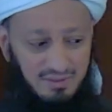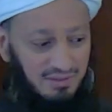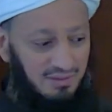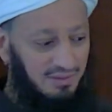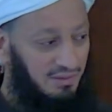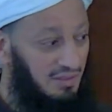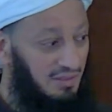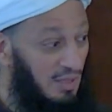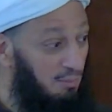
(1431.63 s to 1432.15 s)

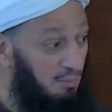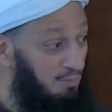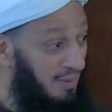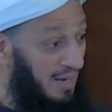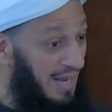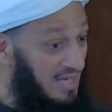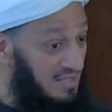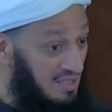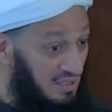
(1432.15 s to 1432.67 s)
They
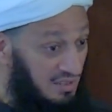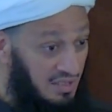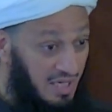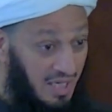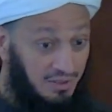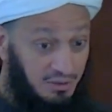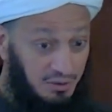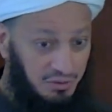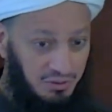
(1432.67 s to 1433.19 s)
passed the
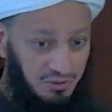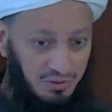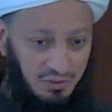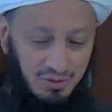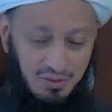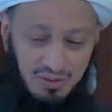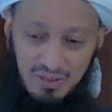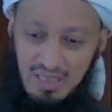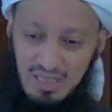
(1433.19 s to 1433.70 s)
test.
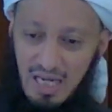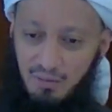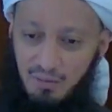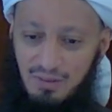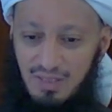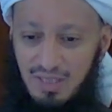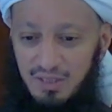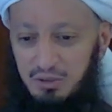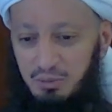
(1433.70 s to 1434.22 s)
Now Allah